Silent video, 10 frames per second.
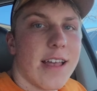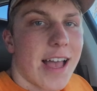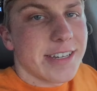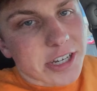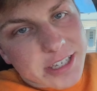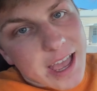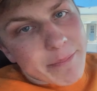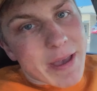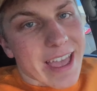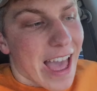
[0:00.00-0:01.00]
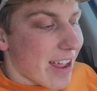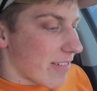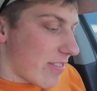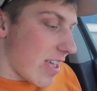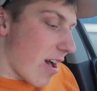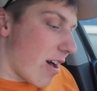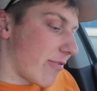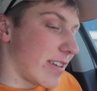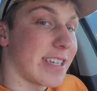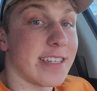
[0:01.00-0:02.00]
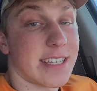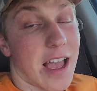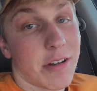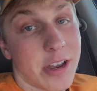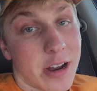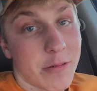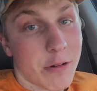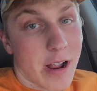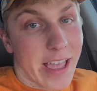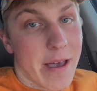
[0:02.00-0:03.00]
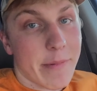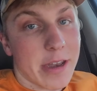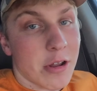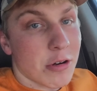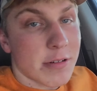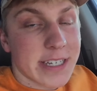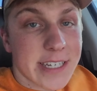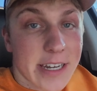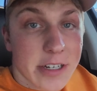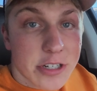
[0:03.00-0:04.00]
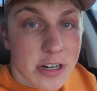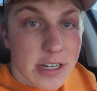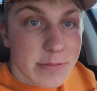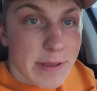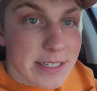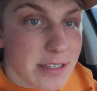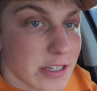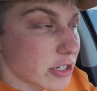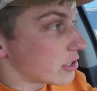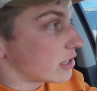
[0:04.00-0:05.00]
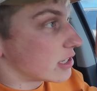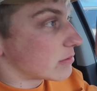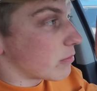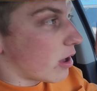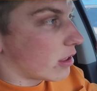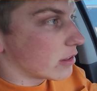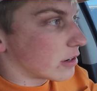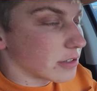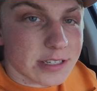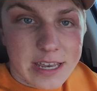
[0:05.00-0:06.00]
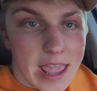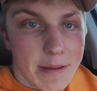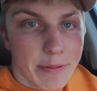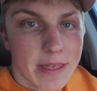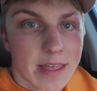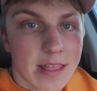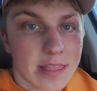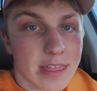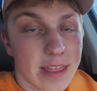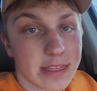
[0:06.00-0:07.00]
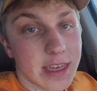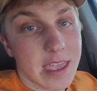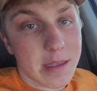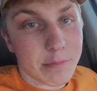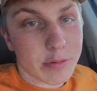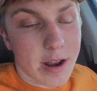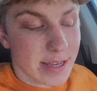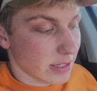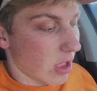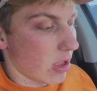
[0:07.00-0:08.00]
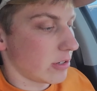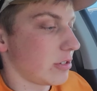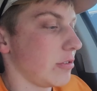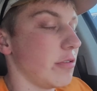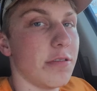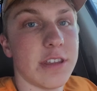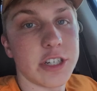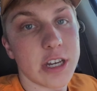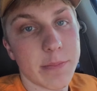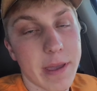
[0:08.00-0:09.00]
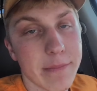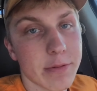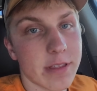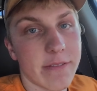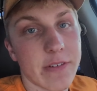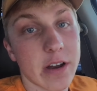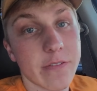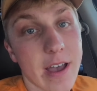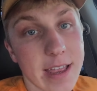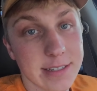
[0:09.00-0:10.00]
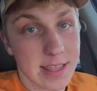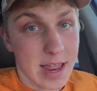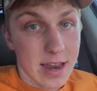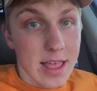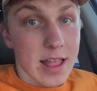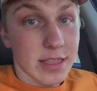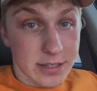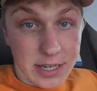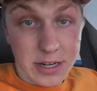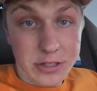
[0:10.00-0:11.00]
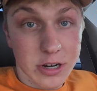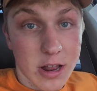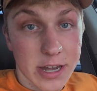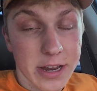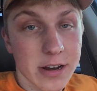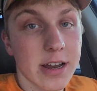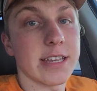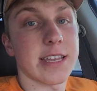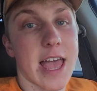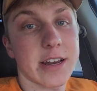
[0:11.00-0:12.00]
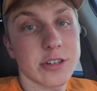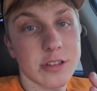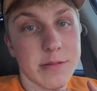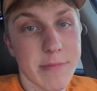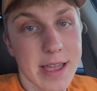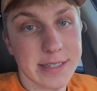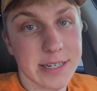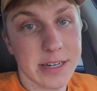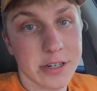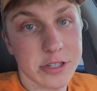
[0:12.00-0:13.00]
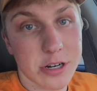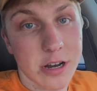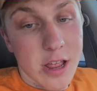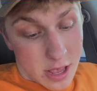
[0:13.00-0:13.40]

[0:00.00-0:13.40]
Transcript: I just got back out of the office in town here where I got my notary signature. It's basically just this small little stamp that they impress onto the sheet of paper that verifies that the signature on here is actually my signature.